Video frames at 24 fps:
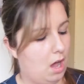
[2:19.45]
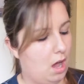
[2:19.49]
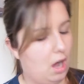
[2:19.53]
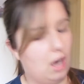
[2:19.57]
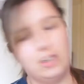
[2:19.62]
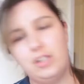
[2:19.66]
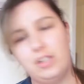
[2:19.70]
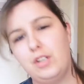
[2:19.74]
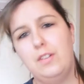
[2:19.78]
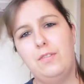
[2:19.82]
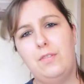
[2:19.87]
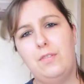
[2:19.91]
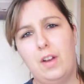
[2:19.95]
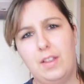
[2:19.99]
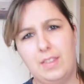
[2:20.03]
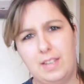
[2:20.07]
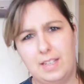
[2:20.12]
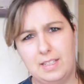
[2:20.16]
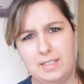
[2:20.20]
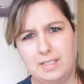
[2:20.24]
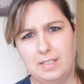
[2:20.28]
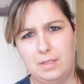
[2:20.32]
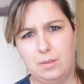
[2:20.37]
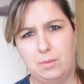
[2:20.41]
I do find
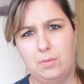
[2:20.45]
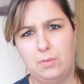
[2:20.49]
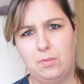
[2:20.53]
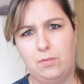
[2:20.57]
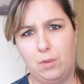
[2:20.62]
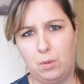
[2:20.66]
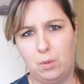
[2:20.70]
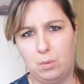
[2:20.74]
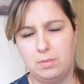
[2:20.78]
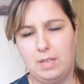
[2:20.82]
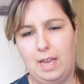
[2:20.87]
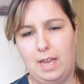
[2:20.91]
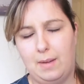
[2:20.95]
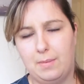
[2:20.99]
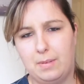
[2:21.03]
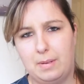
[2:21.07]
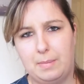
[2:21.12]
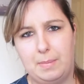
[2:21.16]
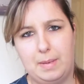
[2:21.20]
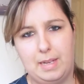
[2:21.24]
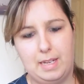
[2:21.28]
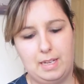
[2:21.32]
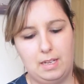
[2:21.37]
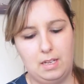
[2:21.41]
they still fall down
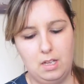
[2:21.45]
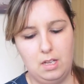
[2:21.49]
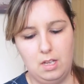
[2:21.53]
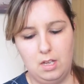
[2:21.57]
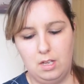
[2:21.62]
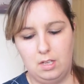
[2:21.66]
a bit.